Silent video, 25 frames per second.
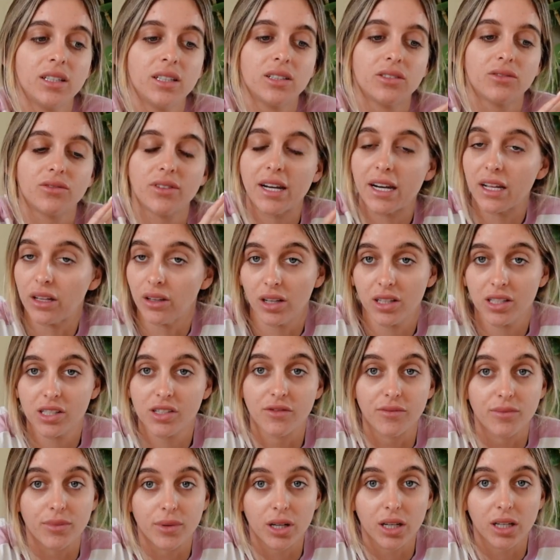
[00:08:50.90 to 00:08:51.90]
reading lots
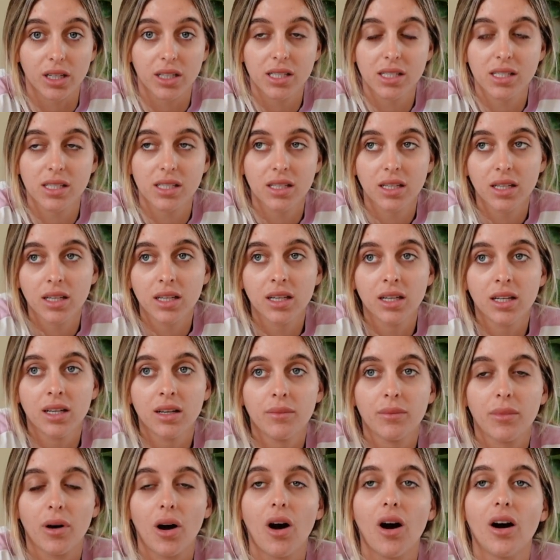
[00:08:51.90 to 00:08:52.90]
of books.
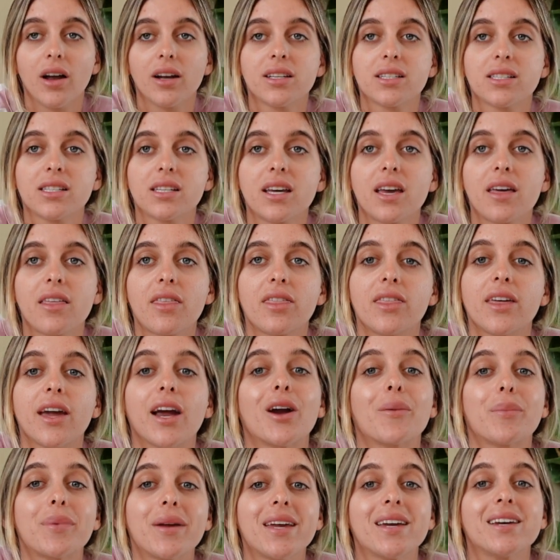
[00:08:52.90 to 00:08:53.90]
Honestly,
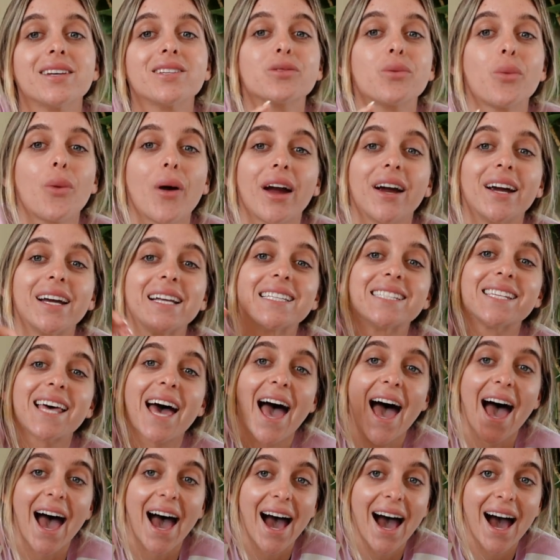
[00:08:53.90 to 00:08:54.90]
therapy is where it's
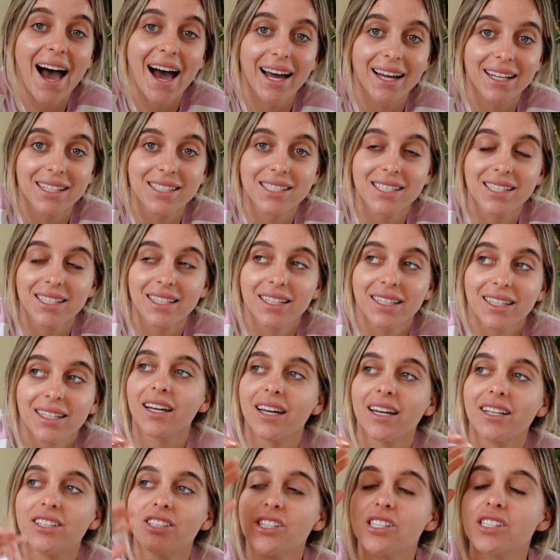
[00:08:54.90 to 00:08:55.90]
at.
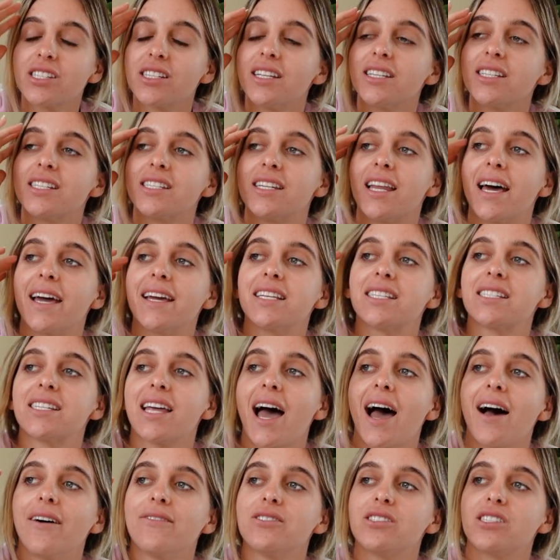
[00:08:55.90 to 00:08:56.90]
It just is nice to
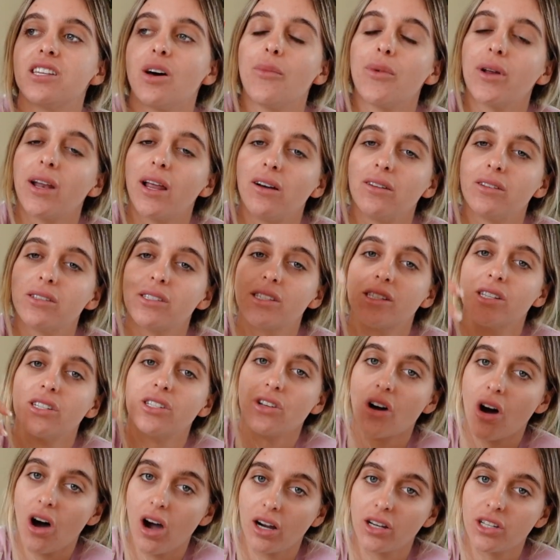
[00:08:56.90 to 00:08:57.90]
have someone else to
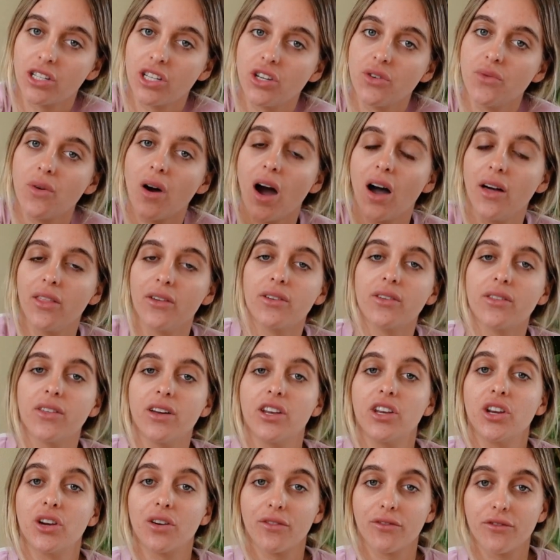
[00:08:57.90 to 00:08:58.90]
talk to other
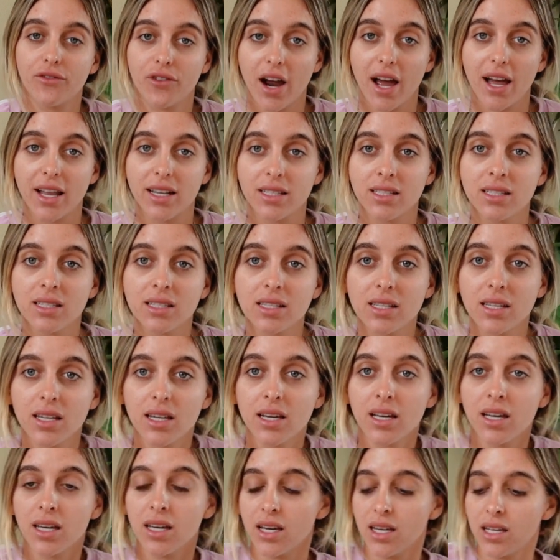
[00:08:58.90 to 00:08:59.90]
than your friends.
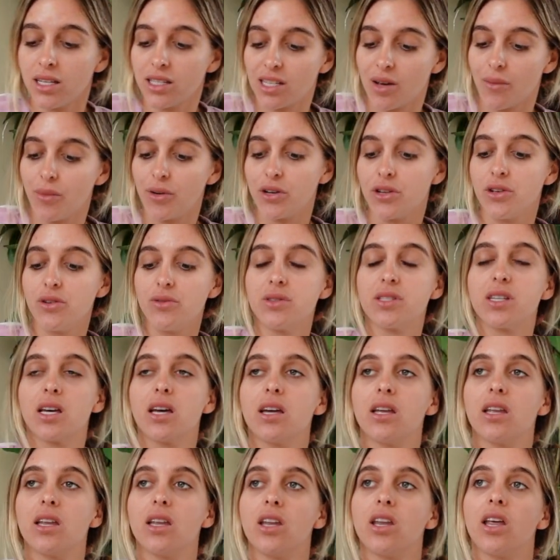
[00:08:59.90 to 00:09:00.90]
Someone
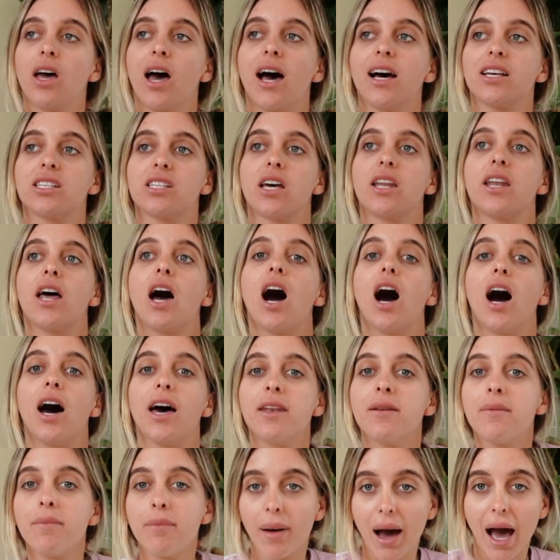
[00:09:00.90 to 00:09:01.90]
has an
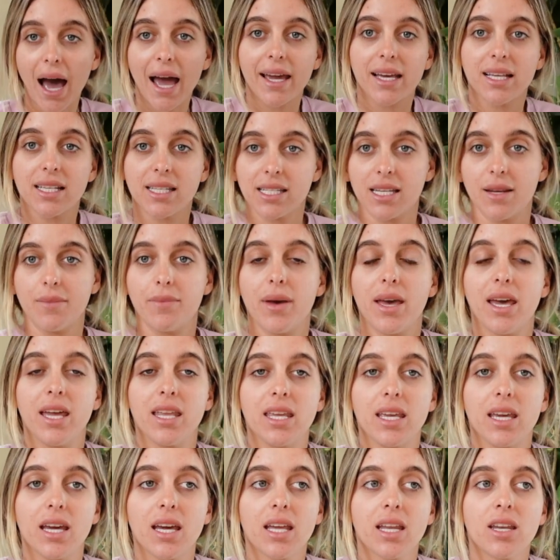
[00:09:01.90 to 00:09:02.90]
unbiased
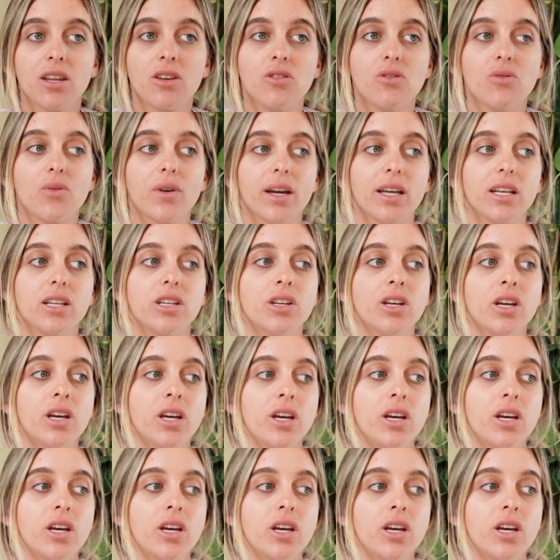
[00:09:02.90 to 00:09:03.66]
opinion, who can